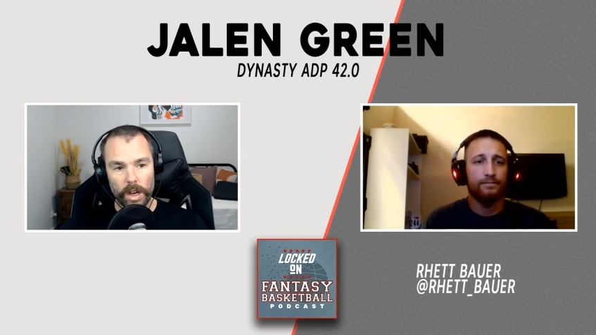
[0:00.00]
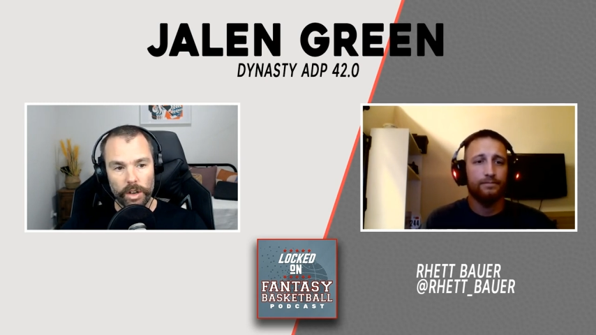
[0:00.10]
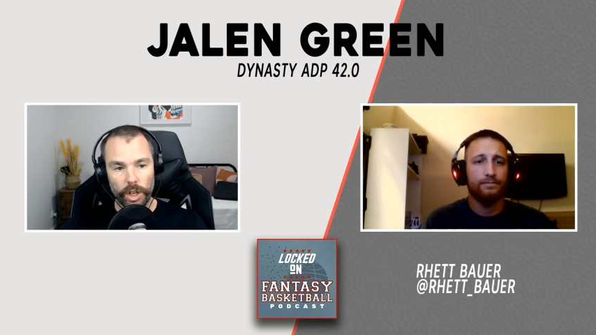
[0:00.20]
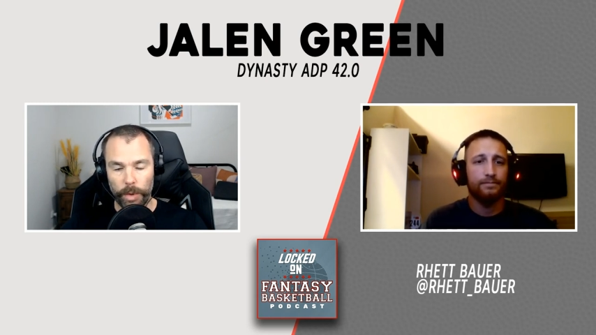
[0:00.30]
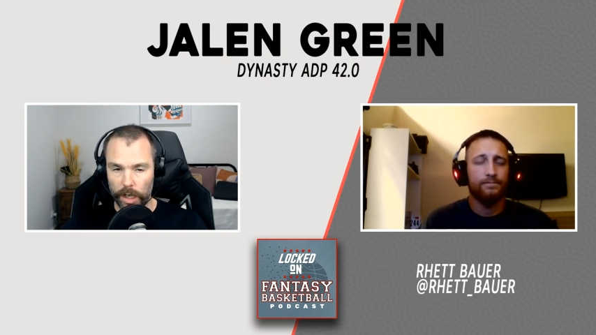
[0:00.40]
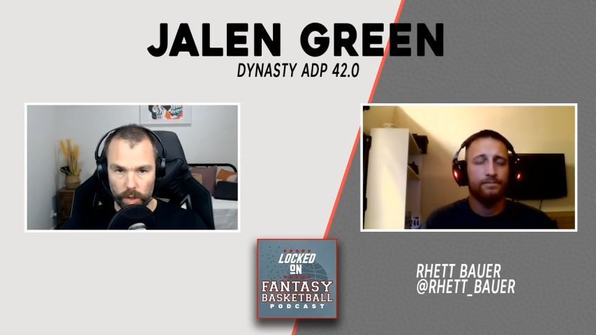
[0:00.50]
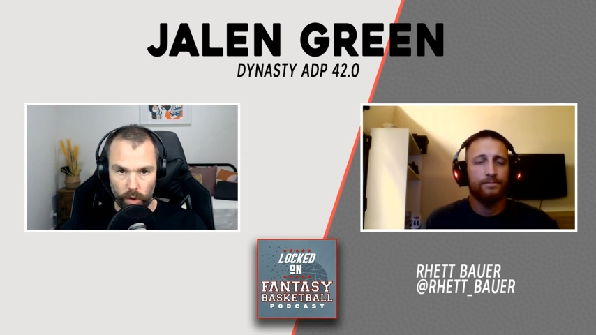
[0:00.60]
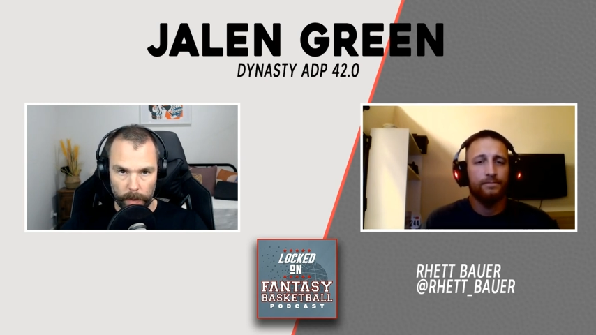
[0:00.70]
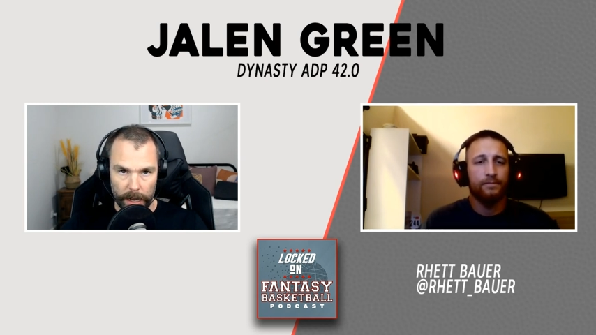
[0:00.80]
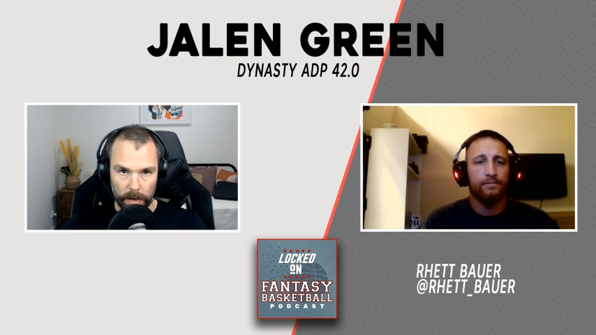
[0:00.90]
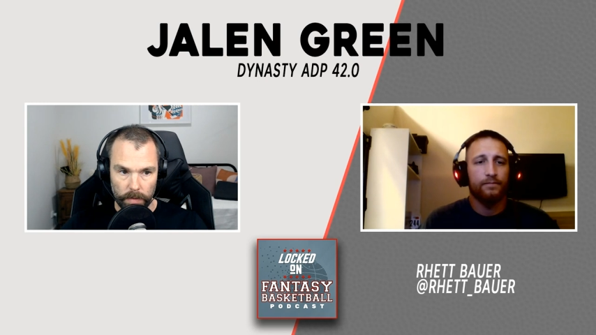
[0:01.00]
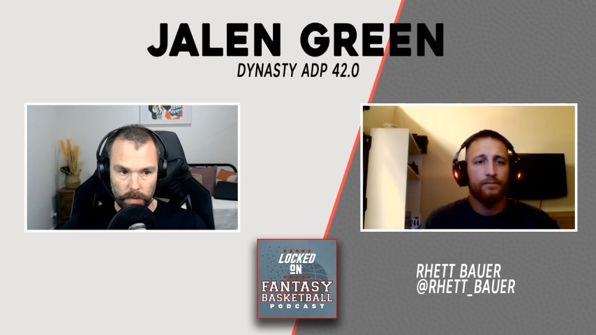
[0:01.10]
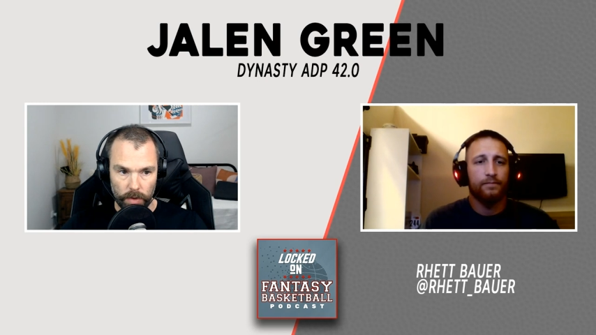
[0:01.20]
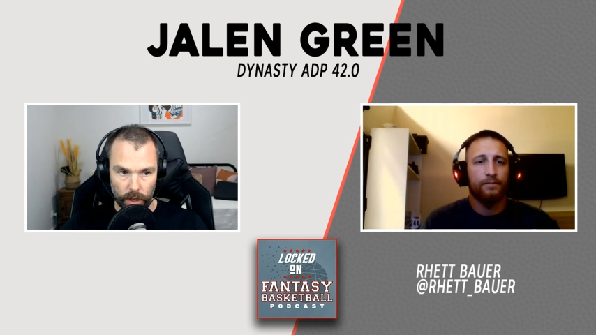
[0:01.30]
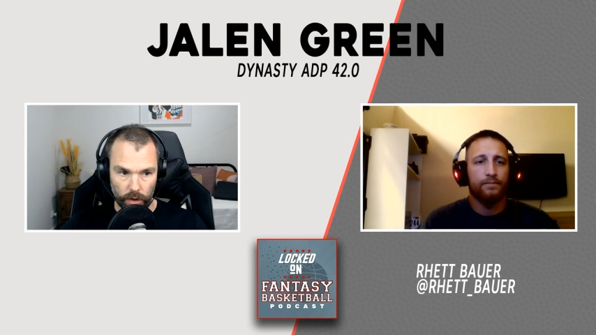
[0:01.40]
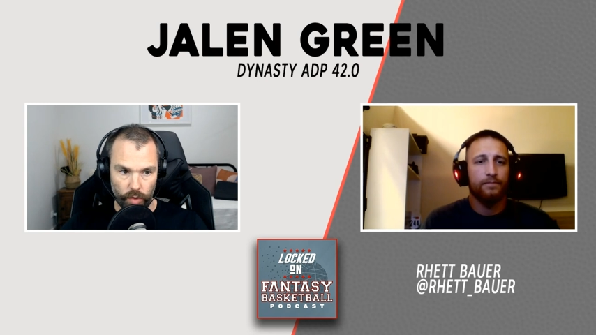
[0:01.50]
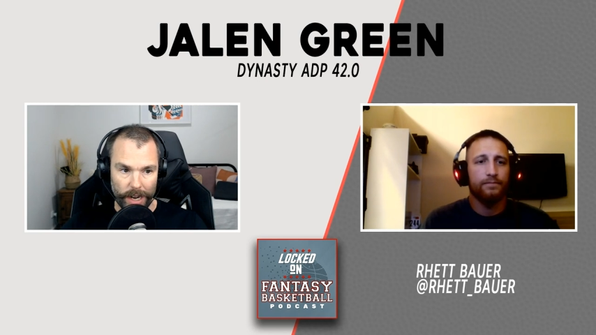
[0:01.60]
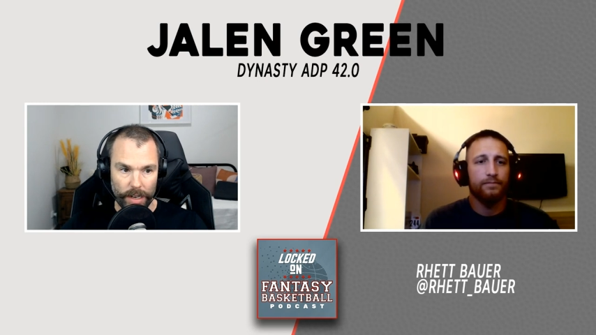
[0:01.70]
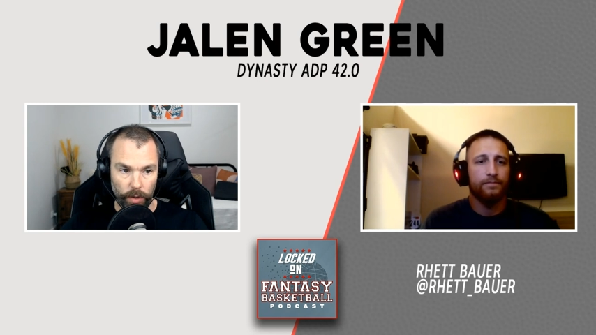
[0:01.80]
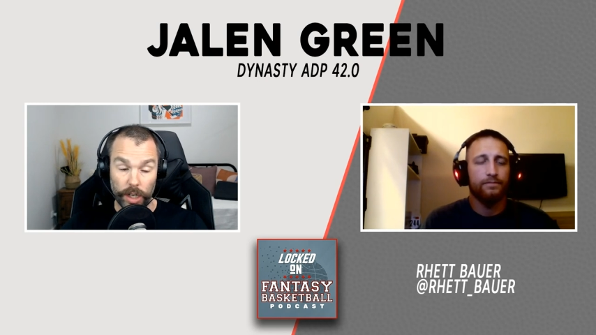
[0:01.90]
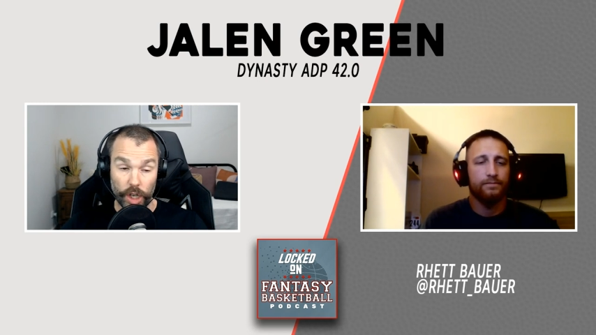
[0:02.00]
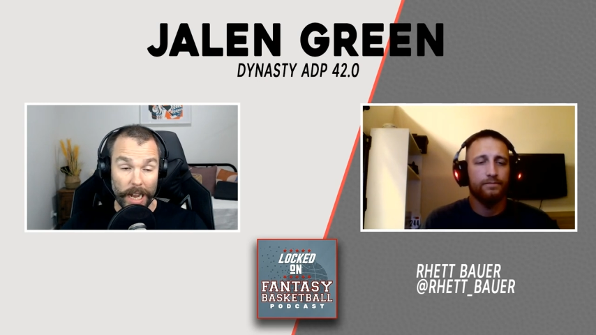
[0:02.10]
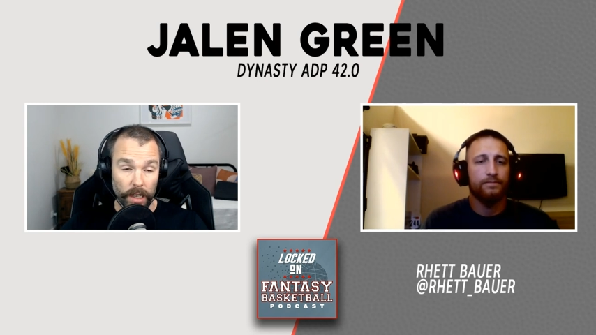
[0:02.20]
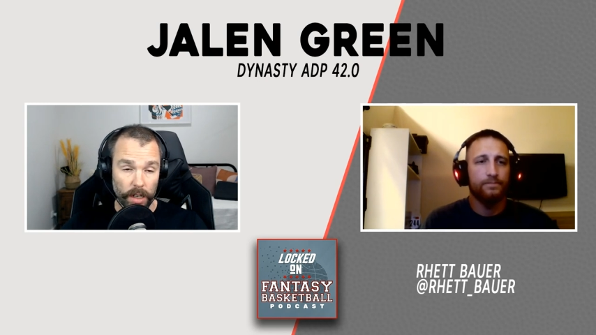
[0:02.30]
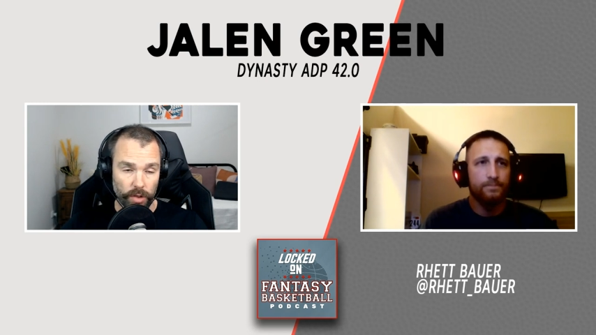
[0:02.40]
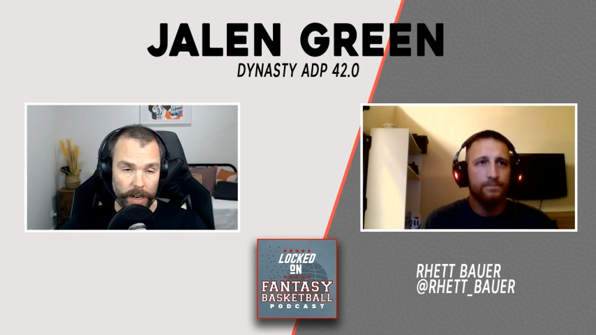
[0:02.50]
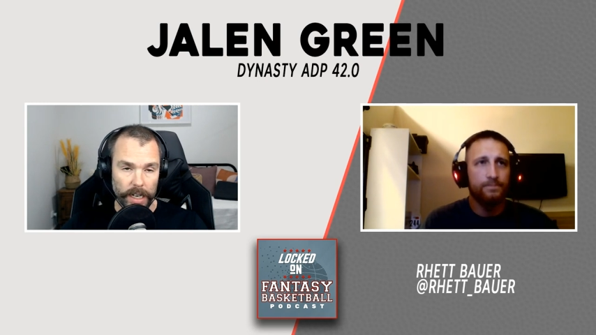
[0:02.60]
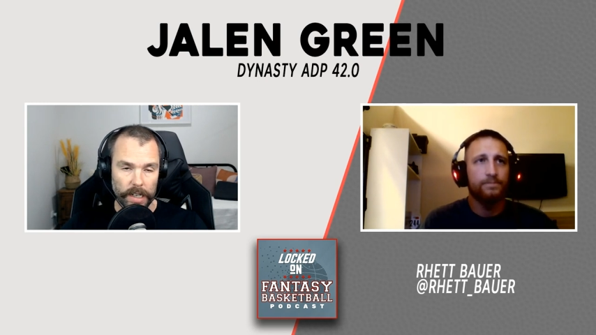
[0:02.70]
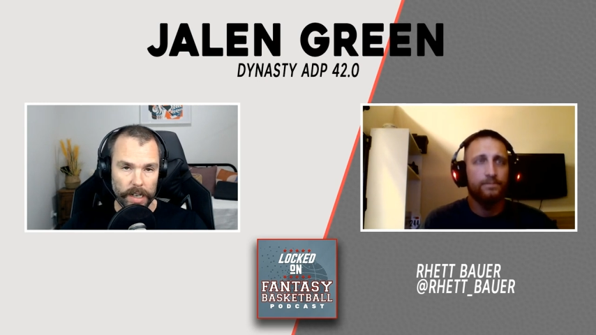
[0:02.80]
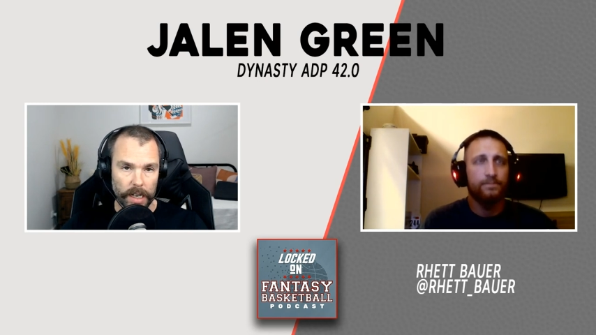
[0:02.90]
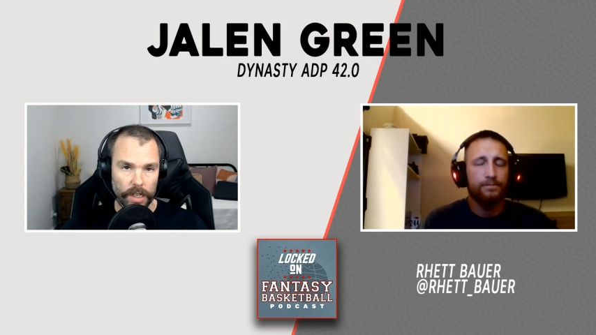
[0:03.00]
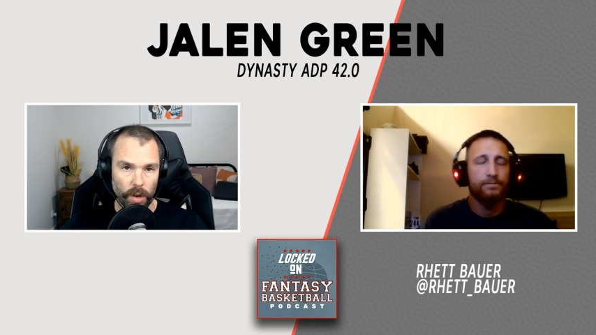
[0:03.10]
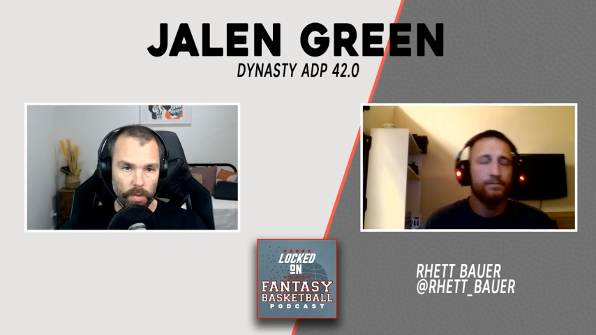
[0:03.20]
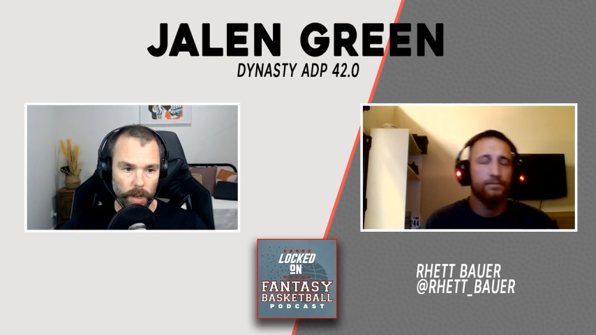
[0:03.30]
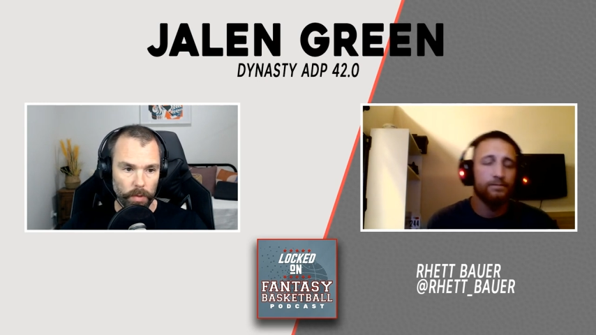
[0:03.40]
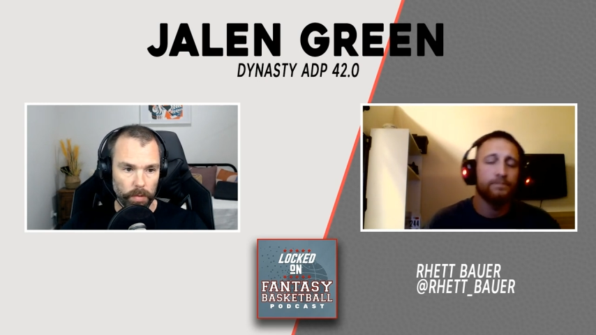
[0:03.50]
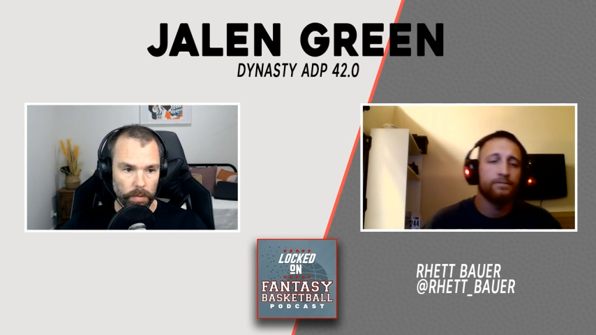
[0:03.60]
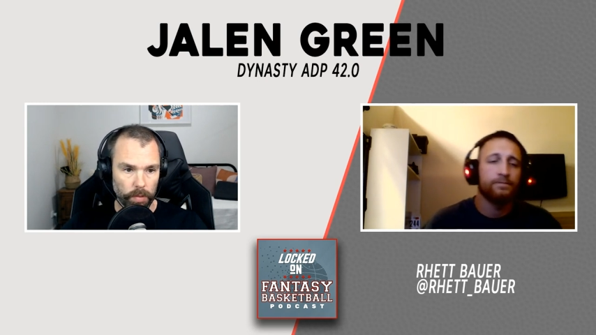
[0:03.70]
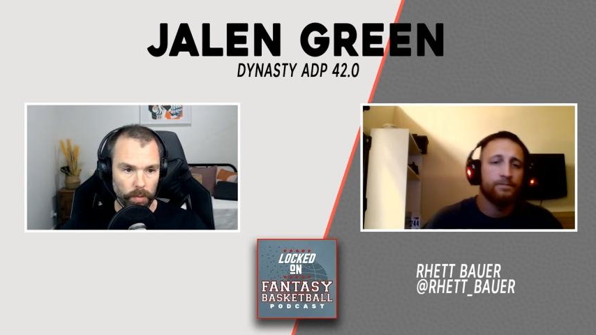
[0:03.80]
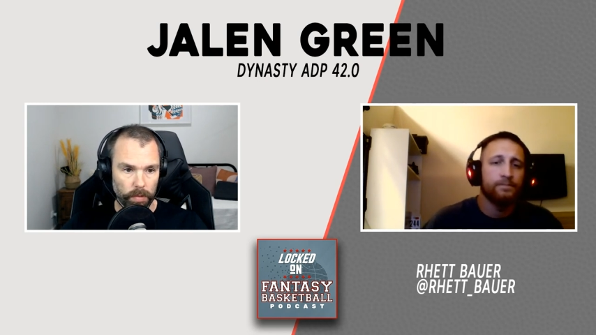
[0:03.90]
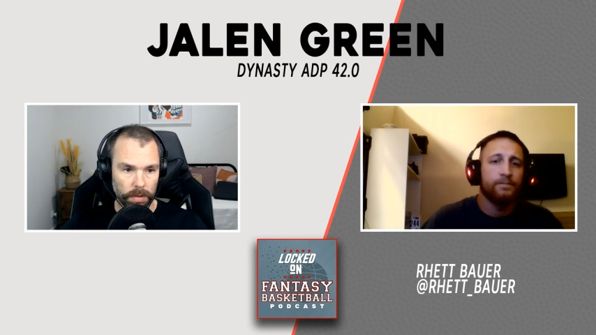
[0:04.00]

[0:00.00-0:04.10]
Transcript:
Speaker 1: you want to talk about the Green or the Jalen's Green and Suggs. So, you know,